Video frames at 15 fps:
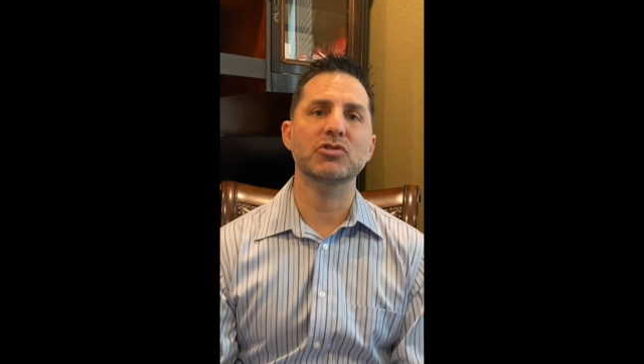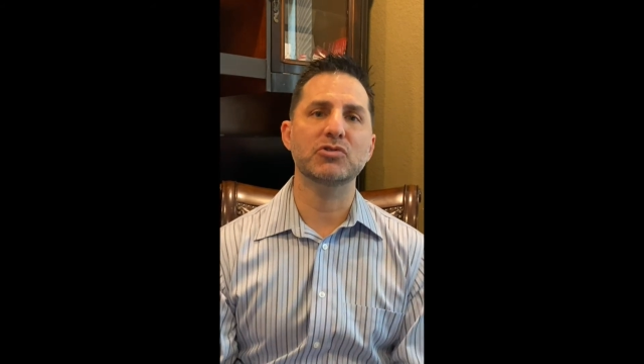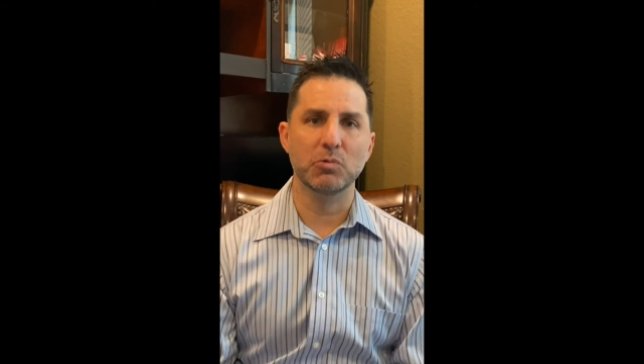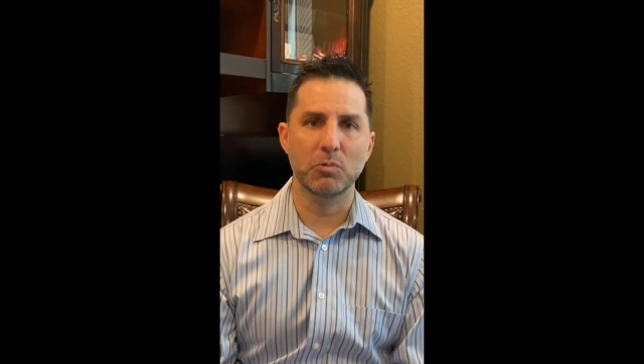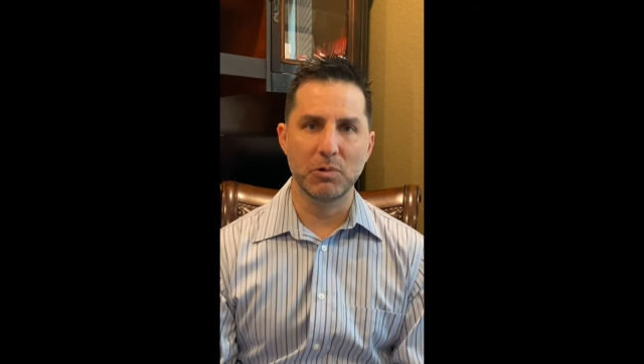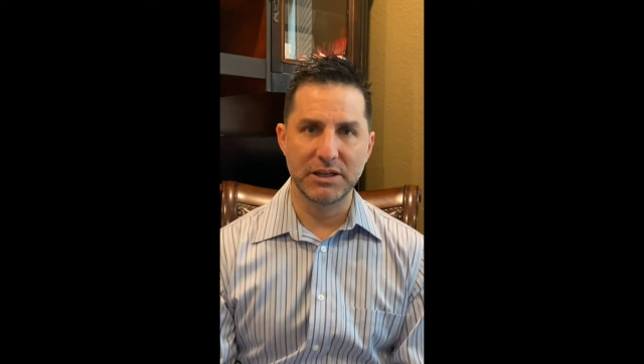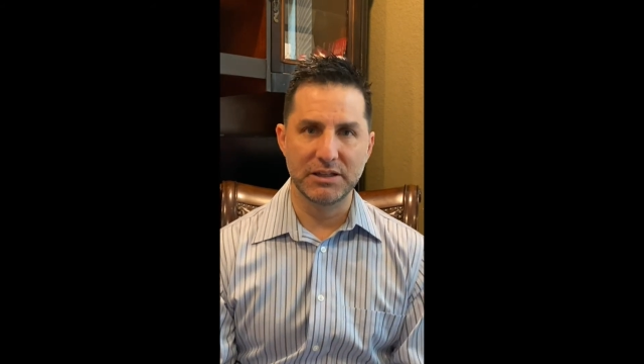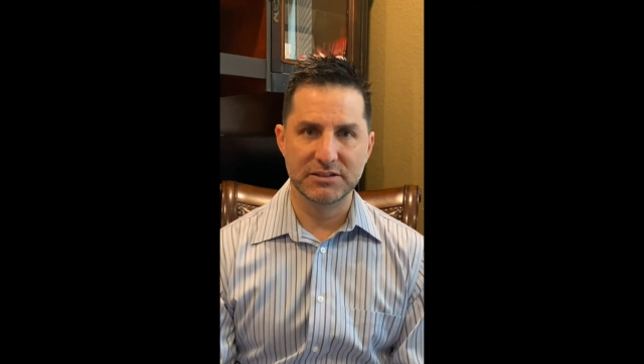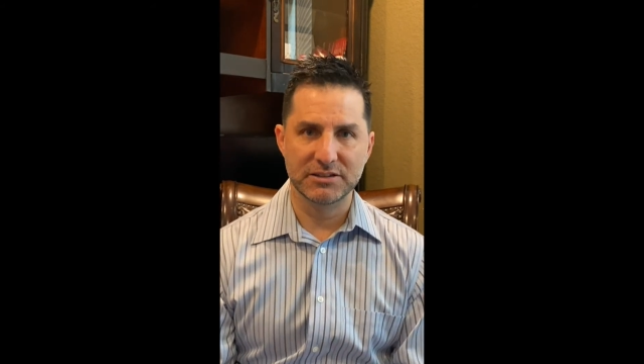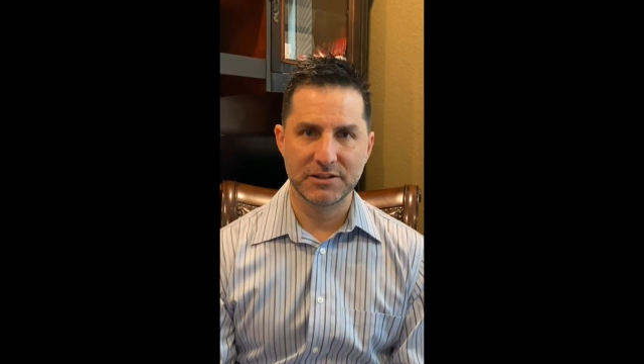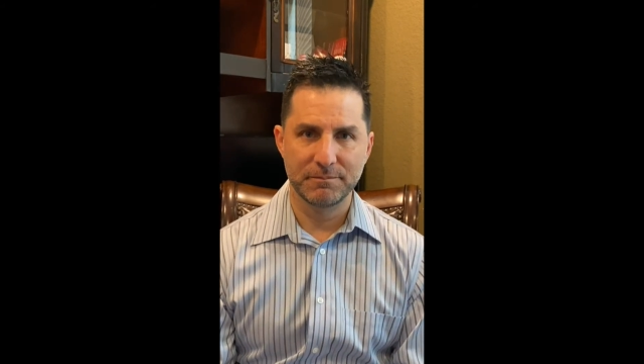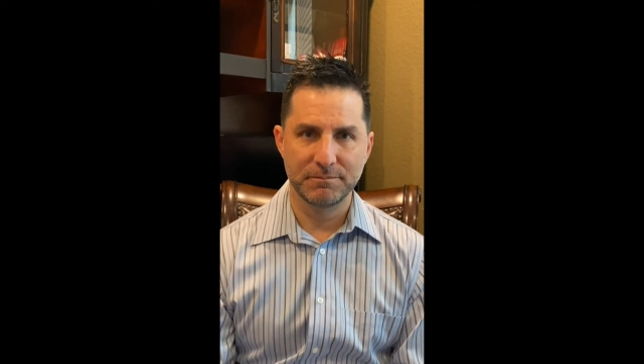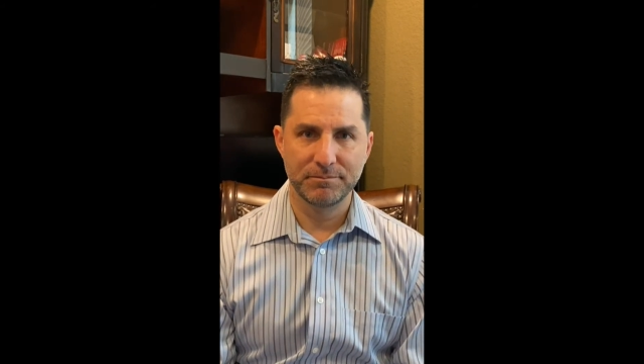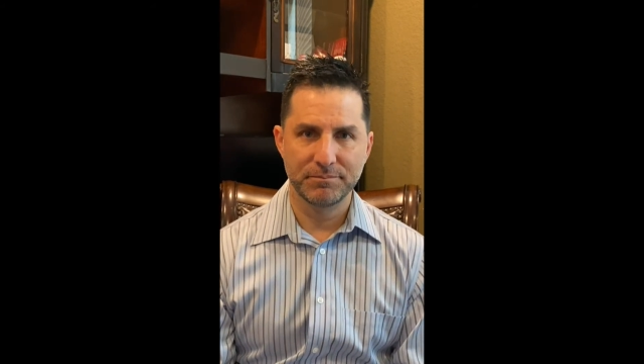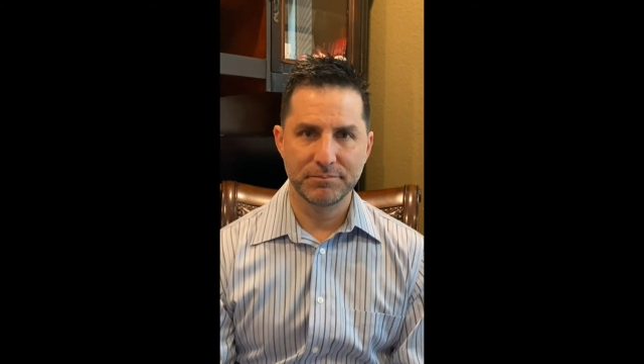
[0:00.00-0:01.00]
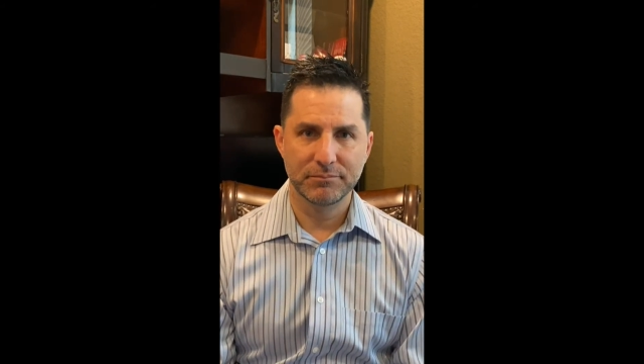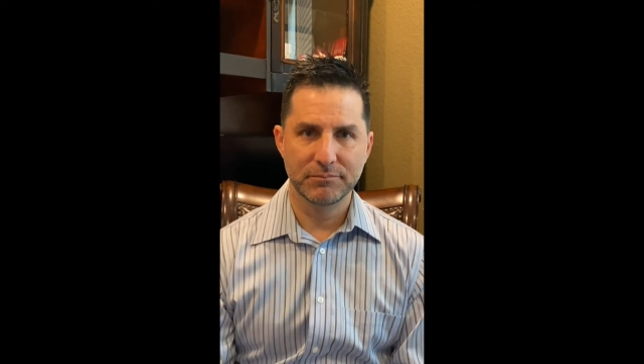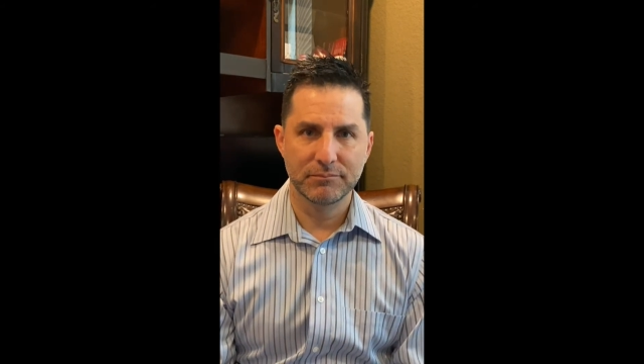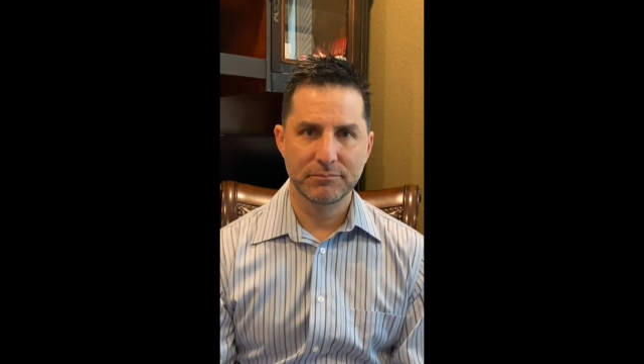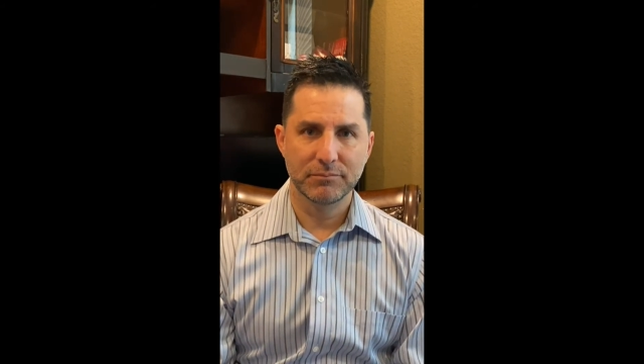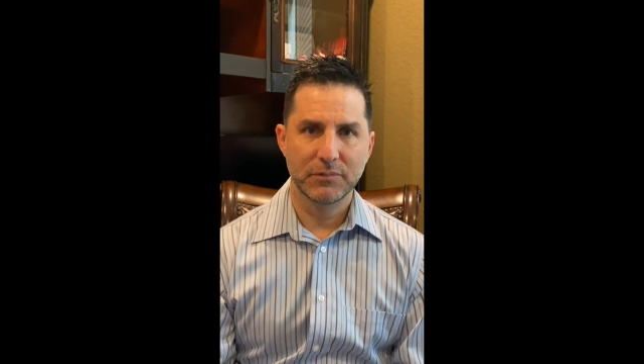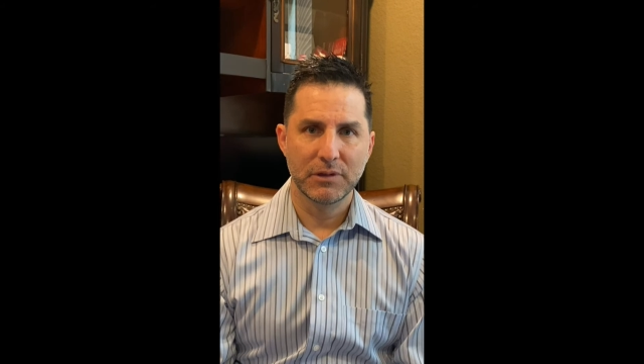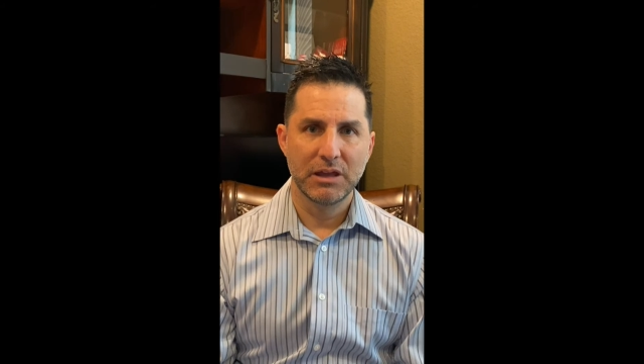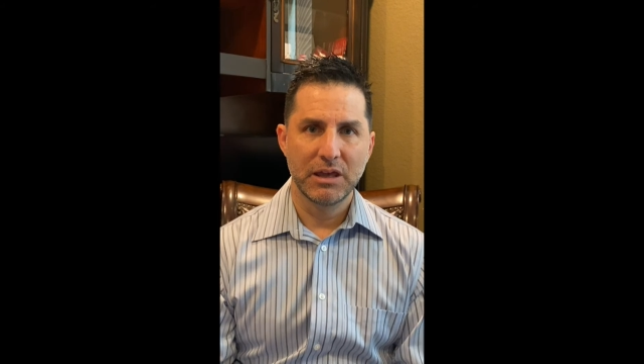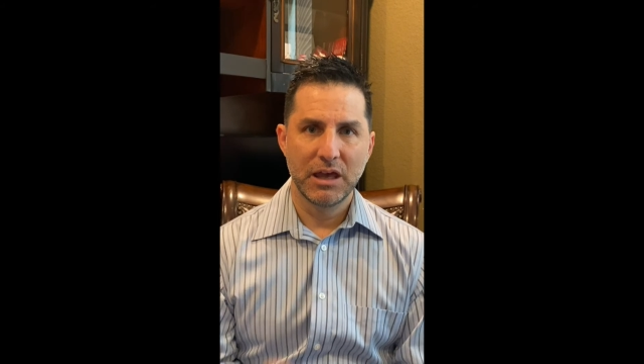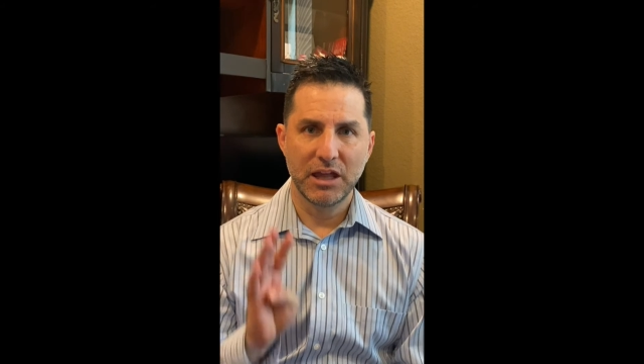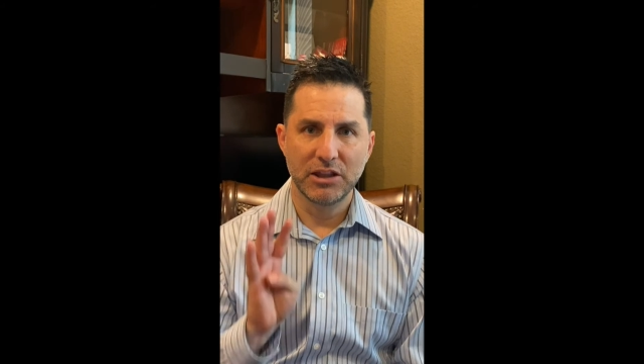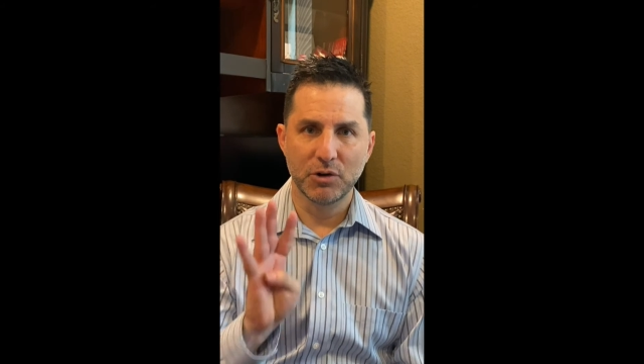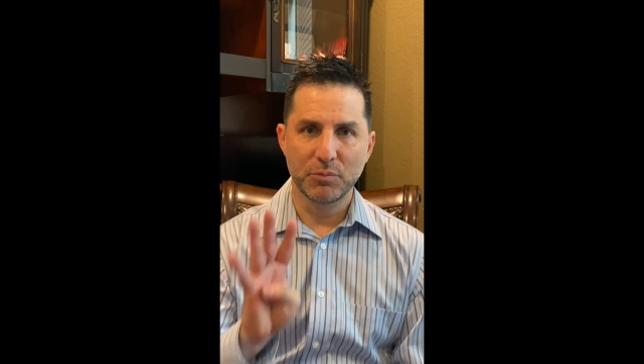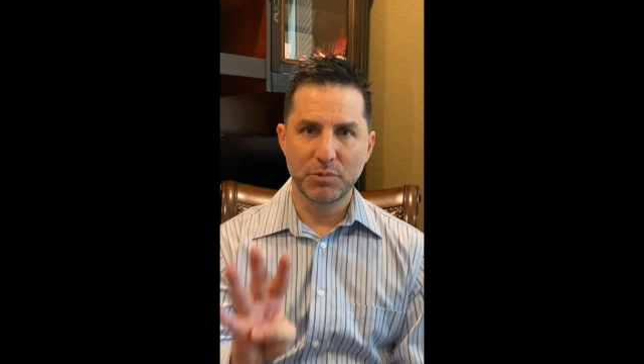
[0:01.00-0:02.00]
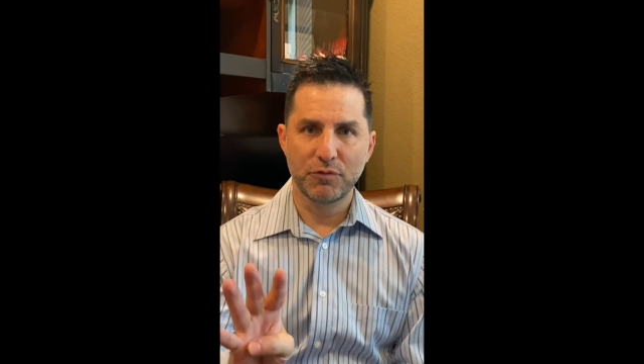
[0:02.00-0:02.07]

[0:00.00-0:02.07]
to wait. And number